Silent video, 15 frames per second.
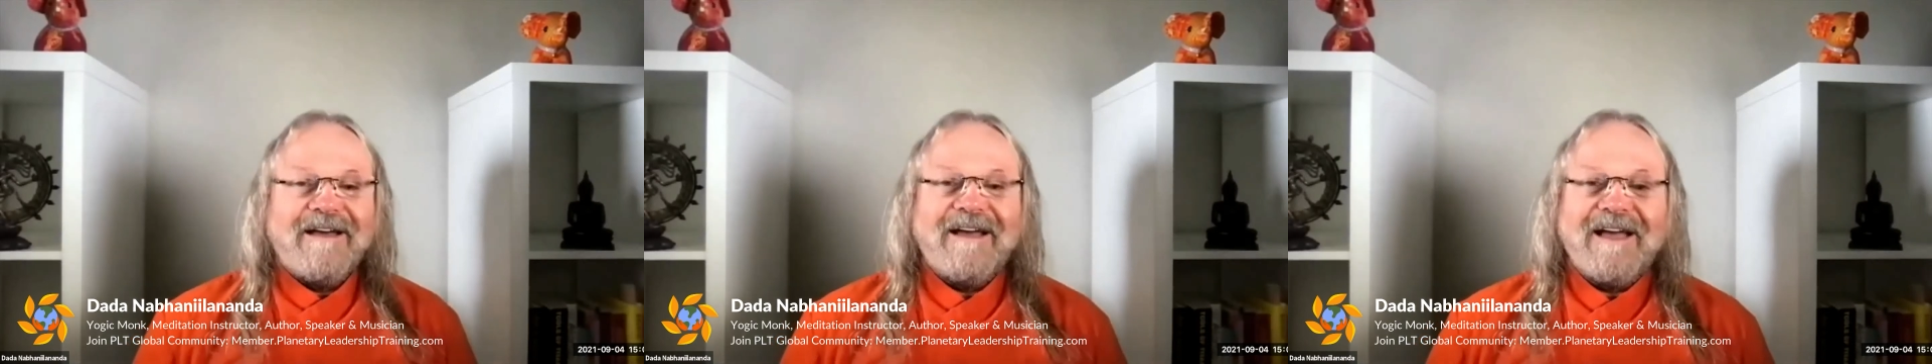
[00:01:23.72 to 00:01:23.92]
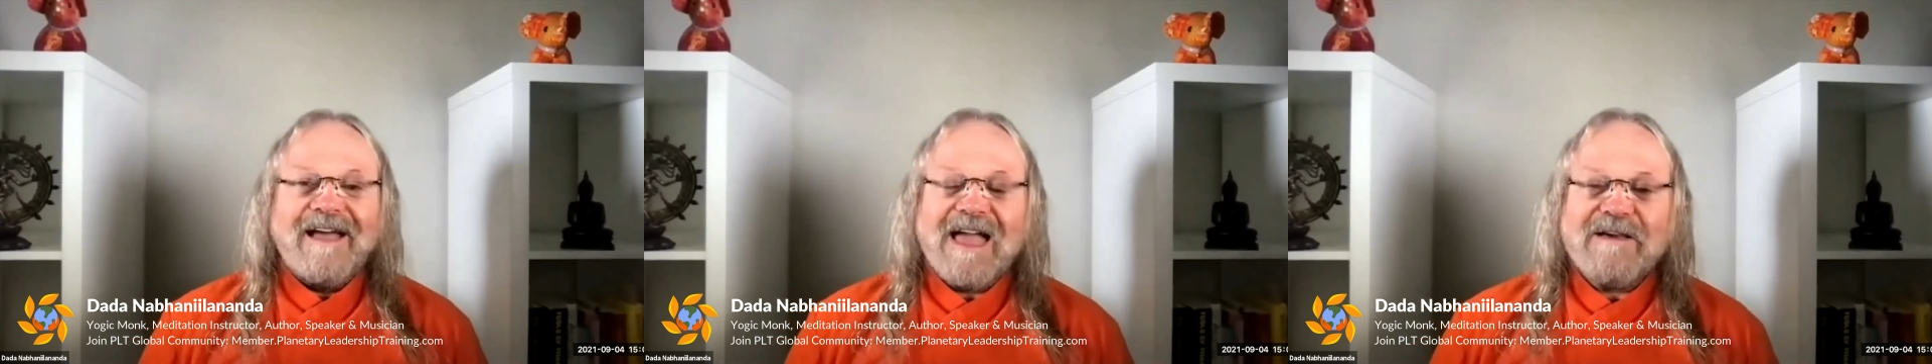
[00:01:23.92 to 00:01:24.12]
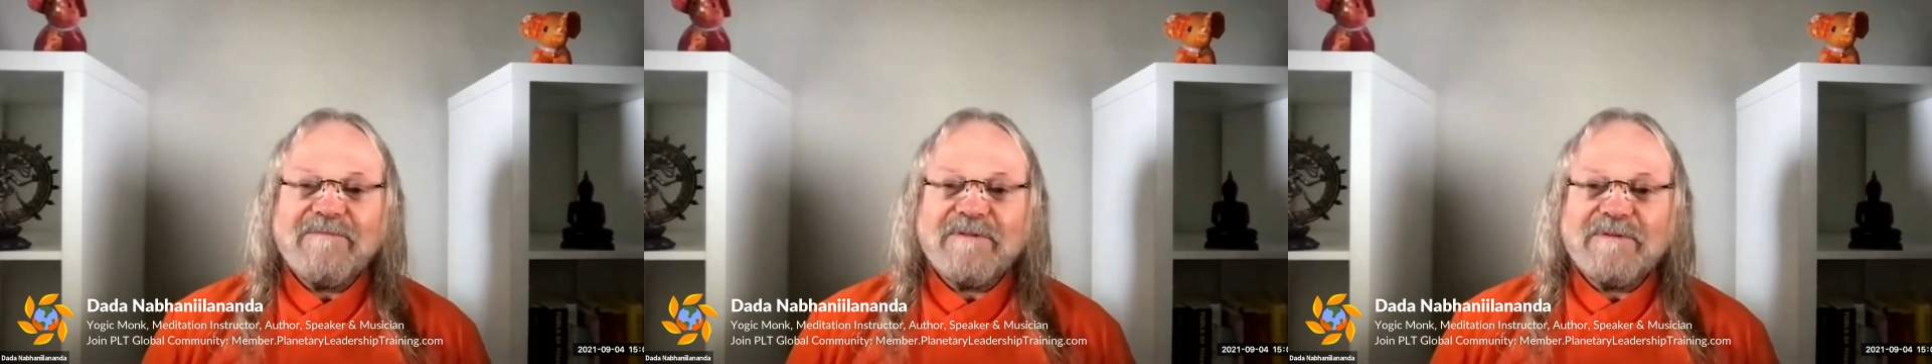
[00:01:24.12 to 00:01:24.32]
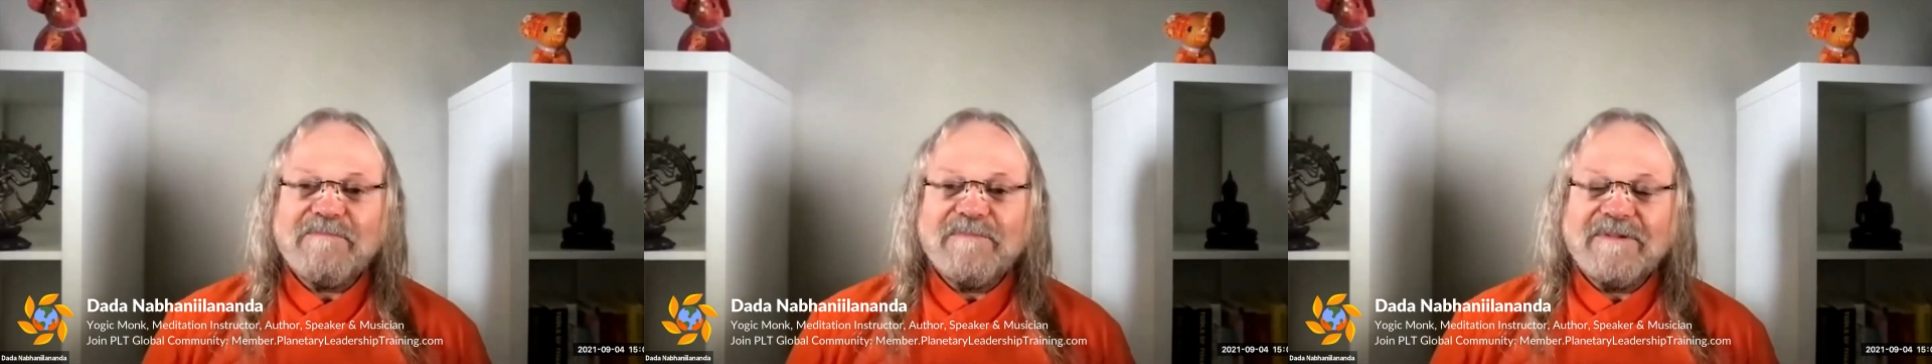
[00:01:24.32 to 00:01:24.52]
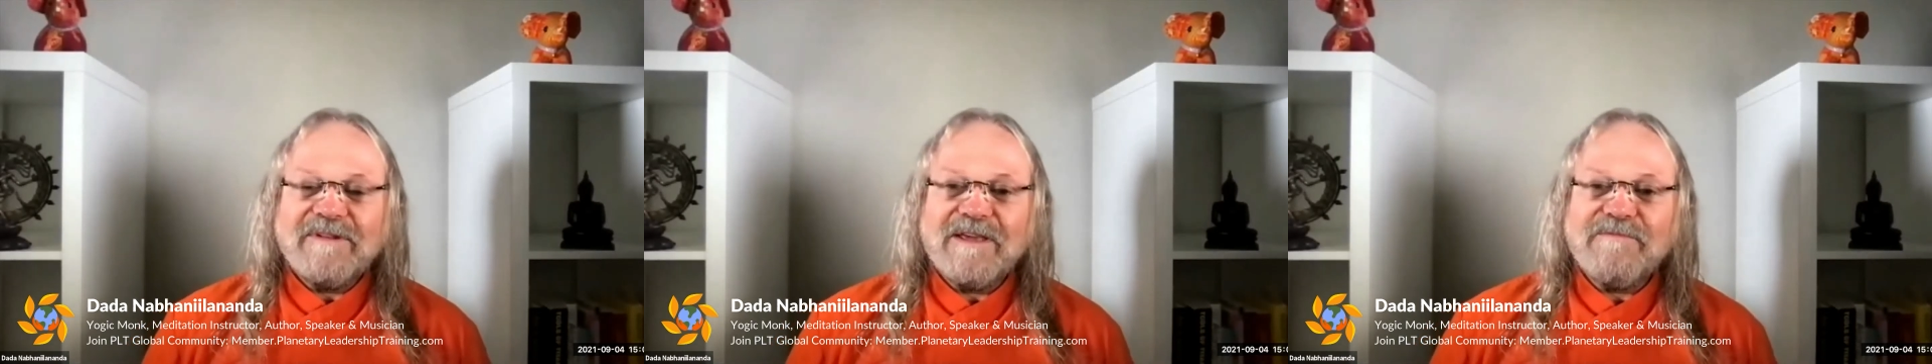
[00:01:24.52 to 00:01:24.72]
I have a
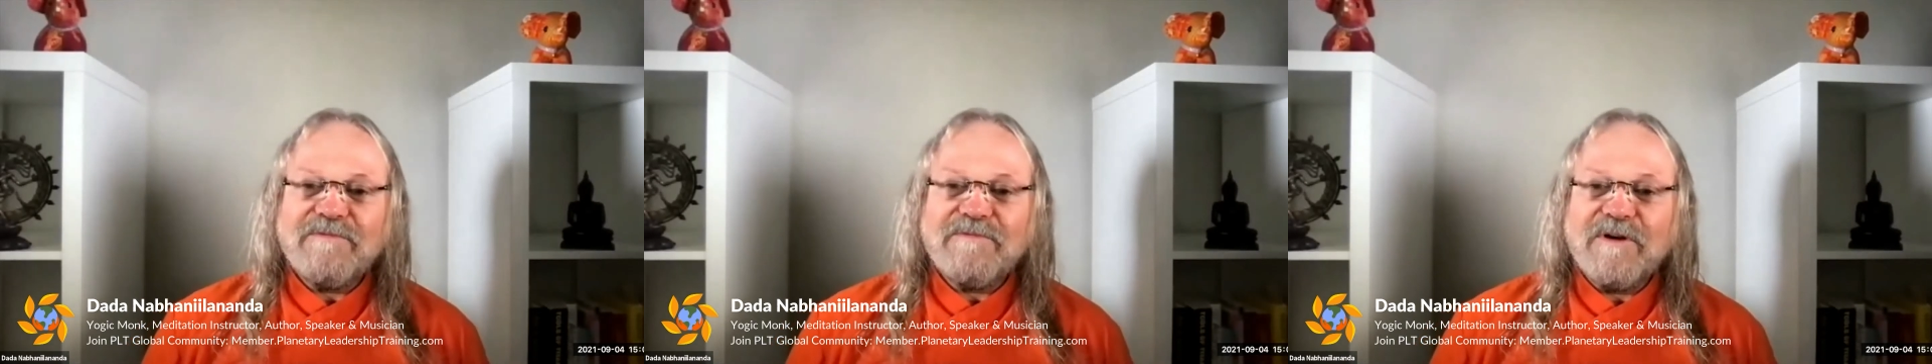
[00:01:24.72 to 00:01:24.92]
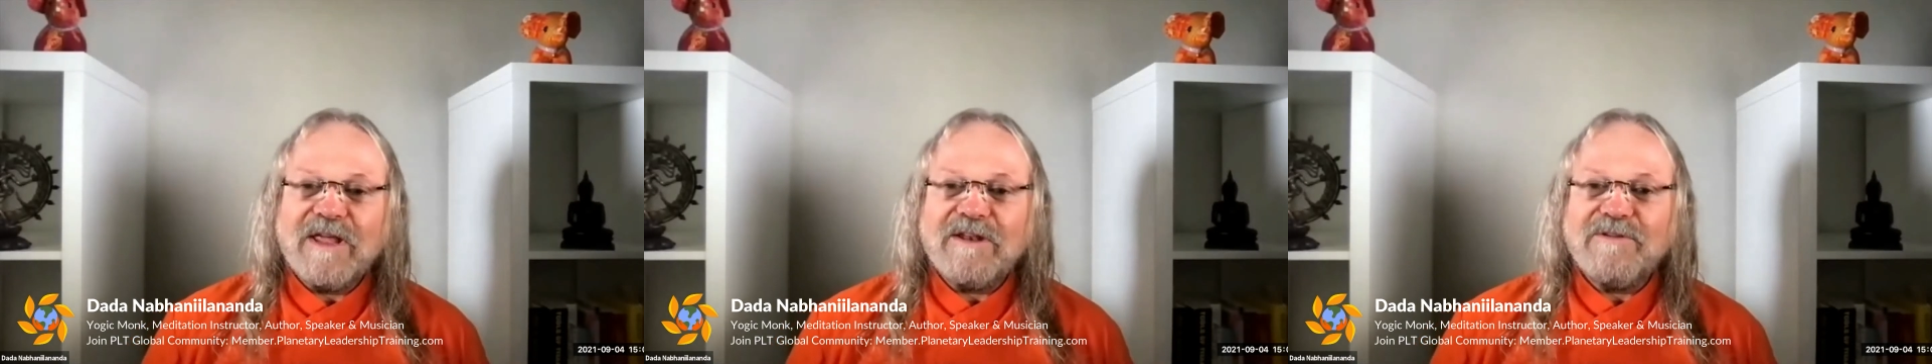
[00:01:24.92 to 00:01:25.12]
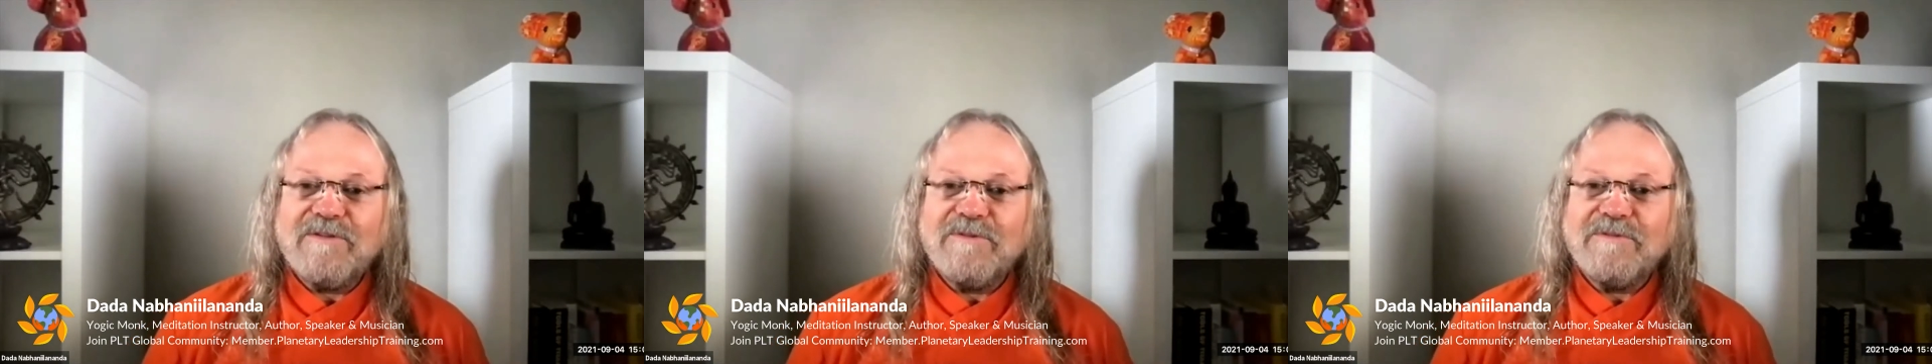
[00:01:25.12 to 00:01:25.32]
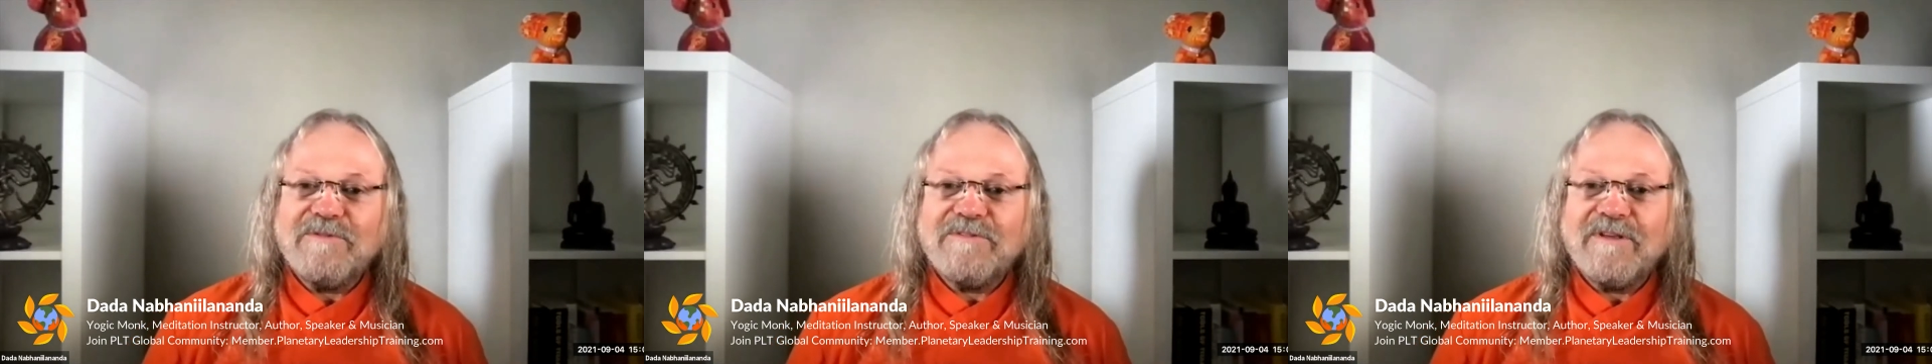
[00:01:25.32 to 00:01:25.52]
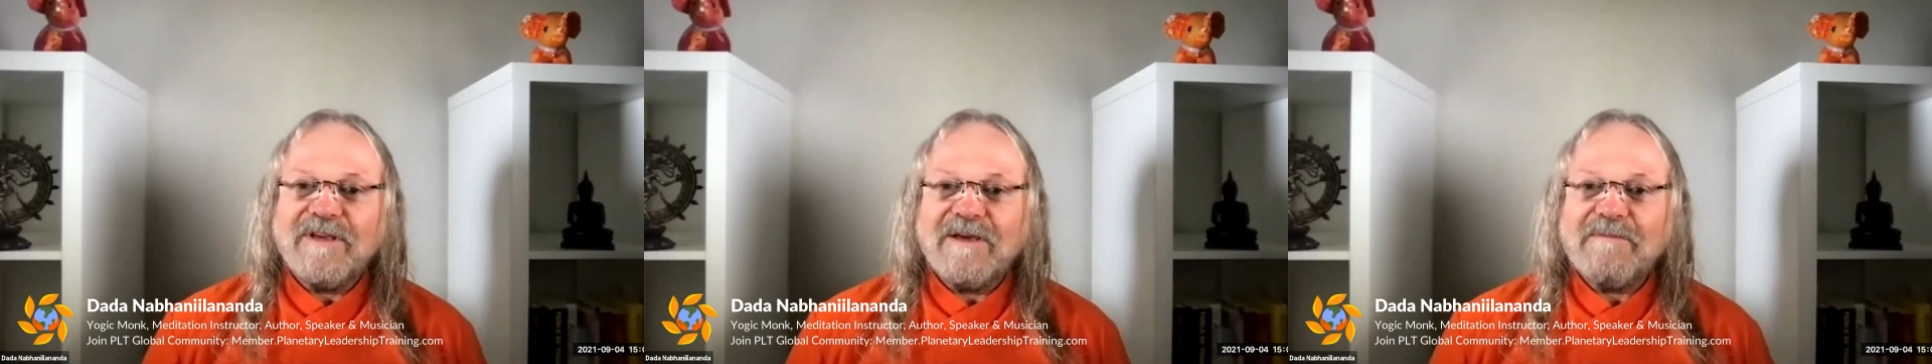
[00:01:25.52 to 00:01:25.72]
dear friend
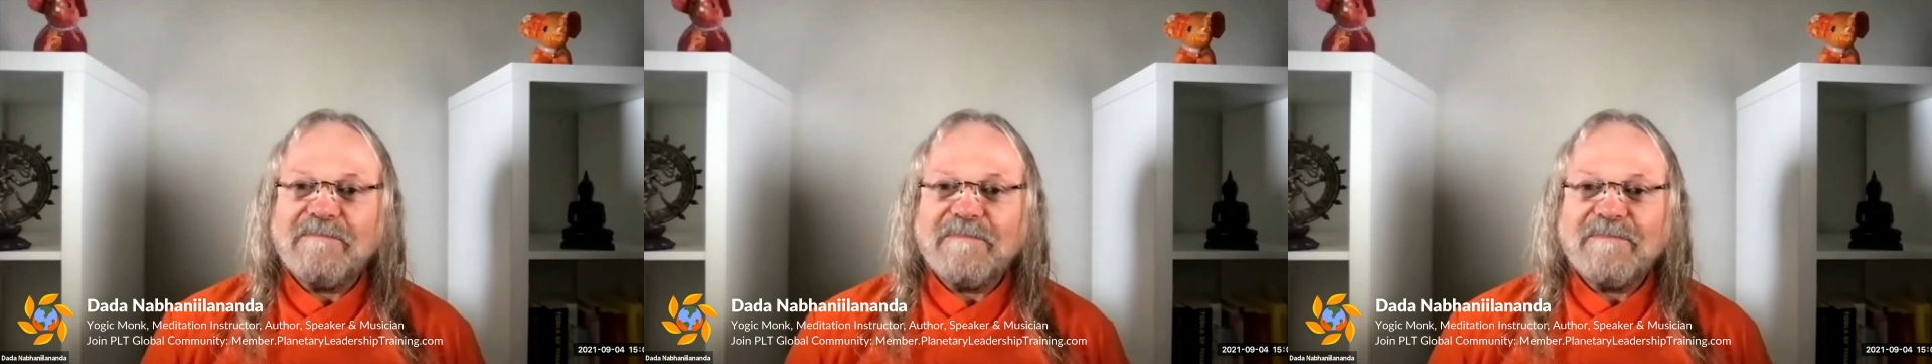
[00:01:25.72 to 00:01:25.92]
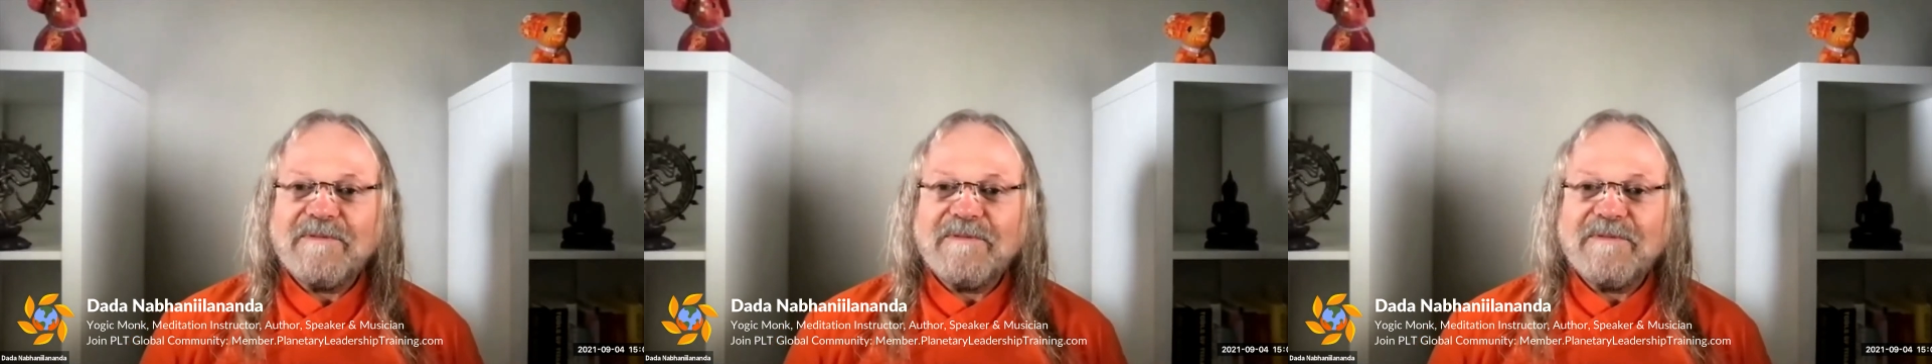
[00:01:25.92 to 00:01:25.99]
he's a